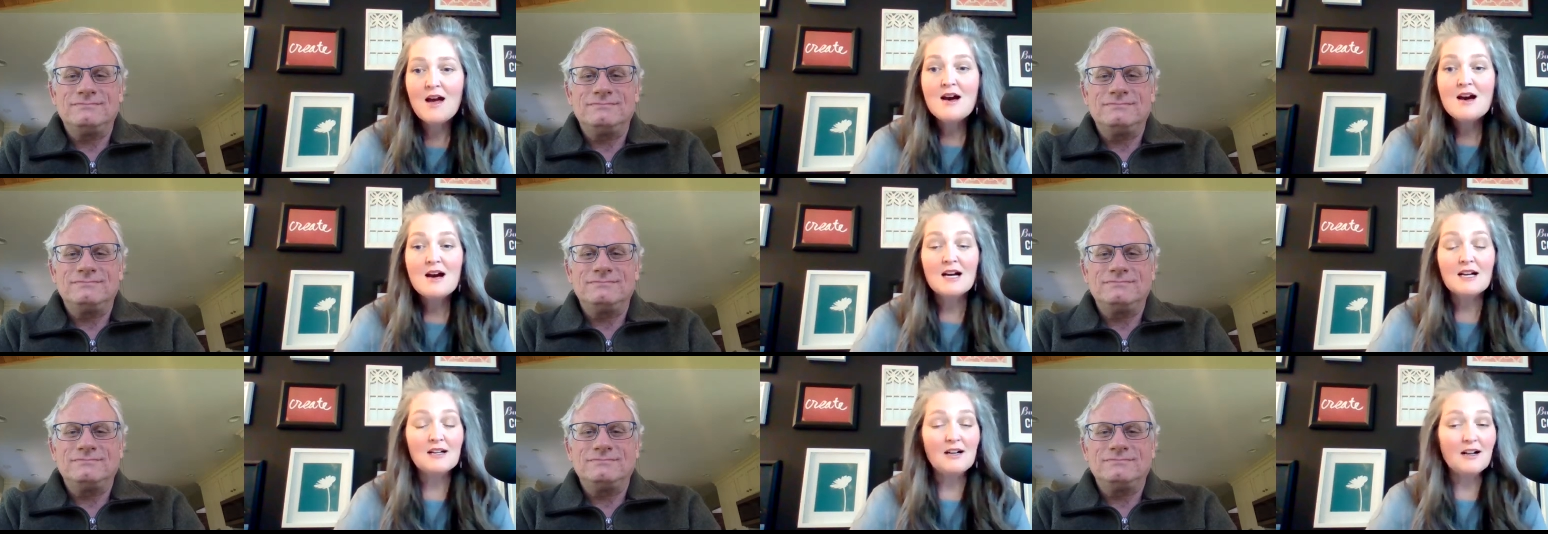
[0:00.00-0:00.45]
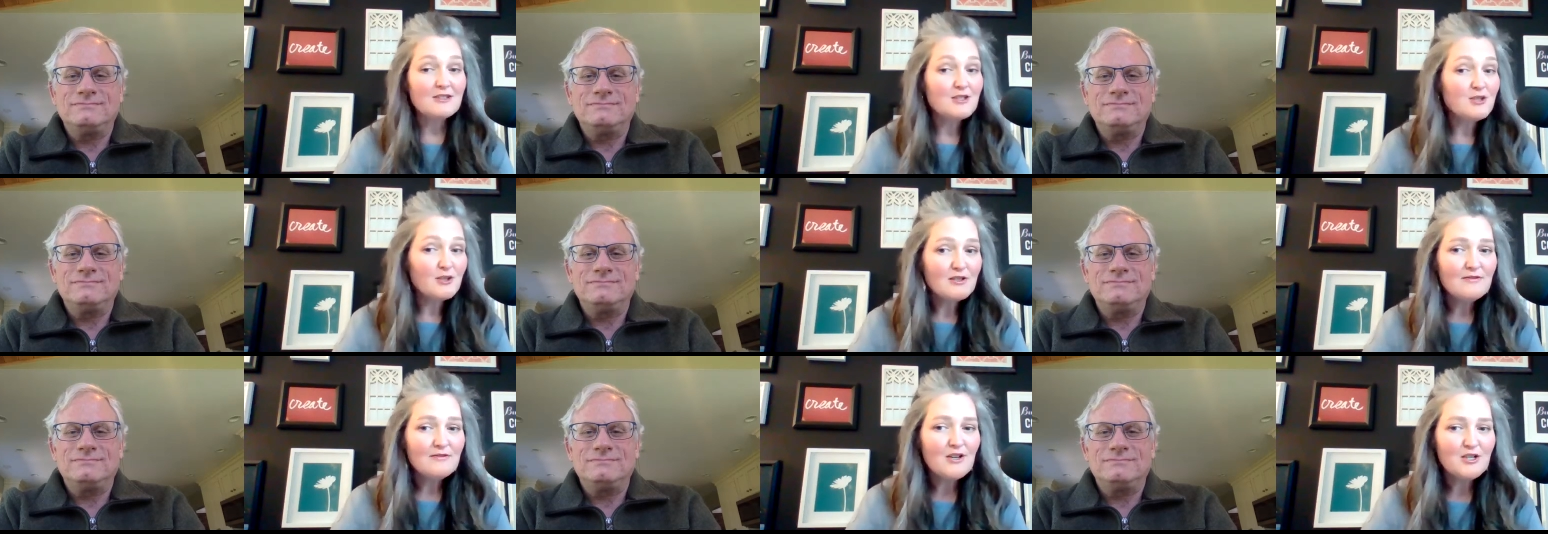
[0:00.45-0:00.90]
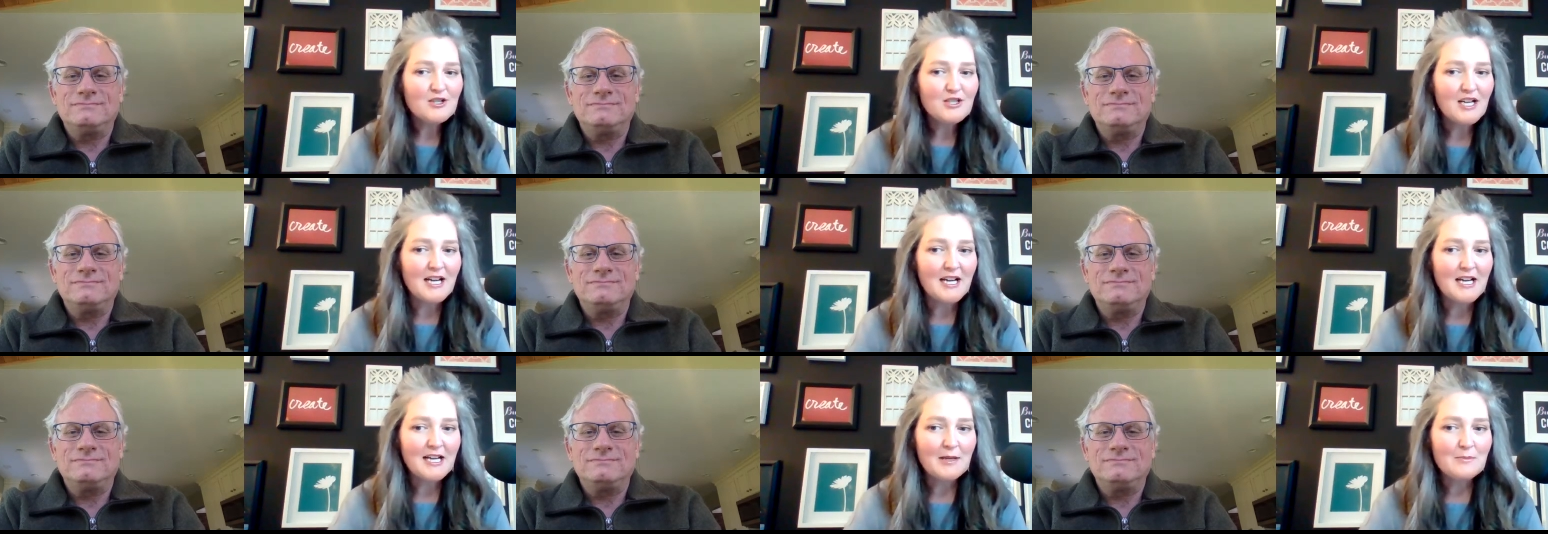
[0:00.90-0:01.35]
Speaker 1: a concert of our
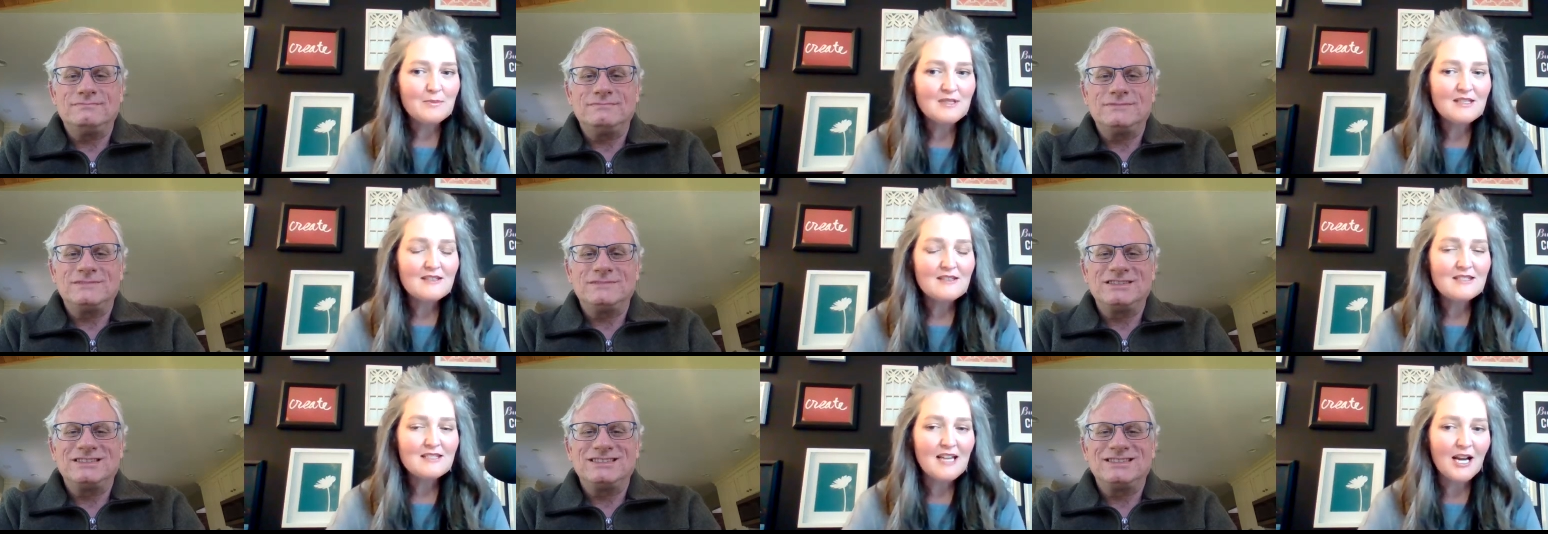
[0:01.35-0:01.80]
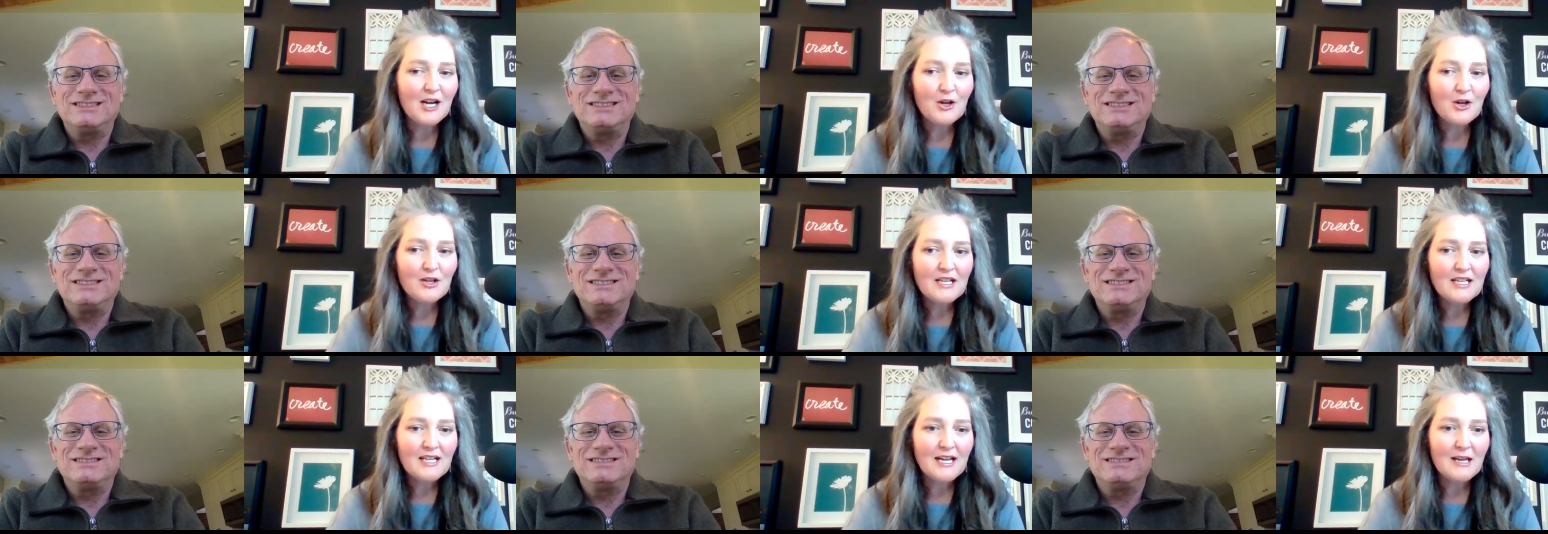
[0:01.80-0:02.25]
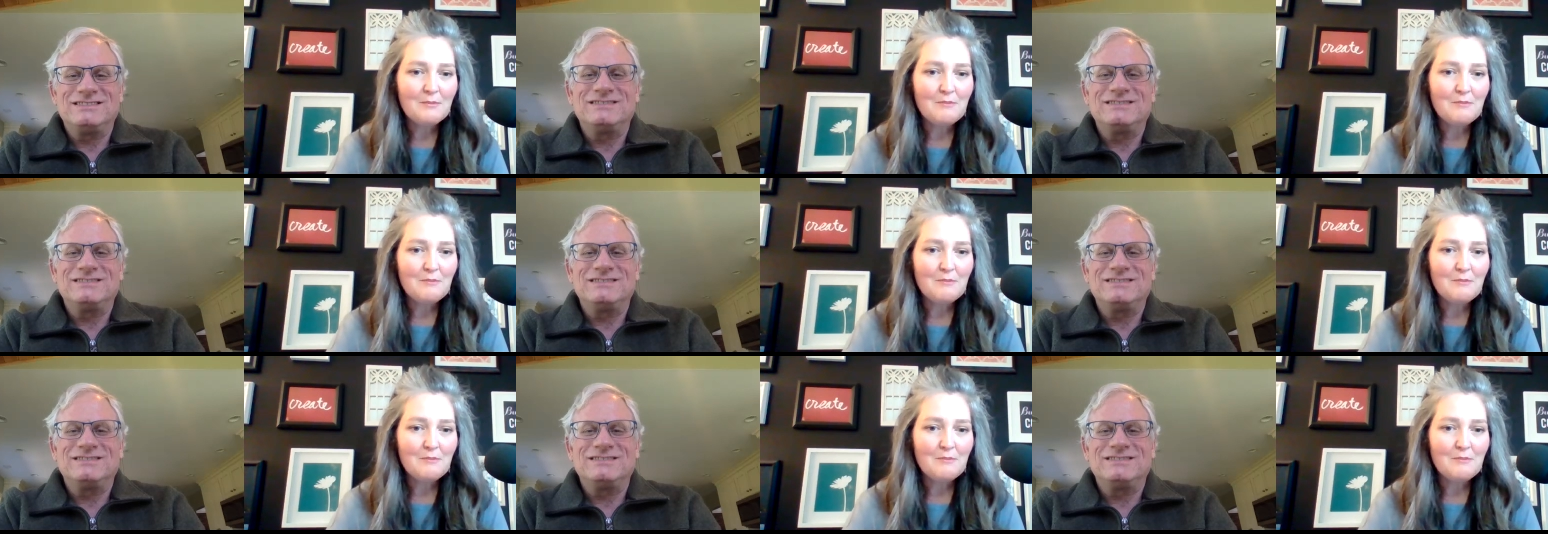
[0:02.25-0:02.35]
times Saturday night,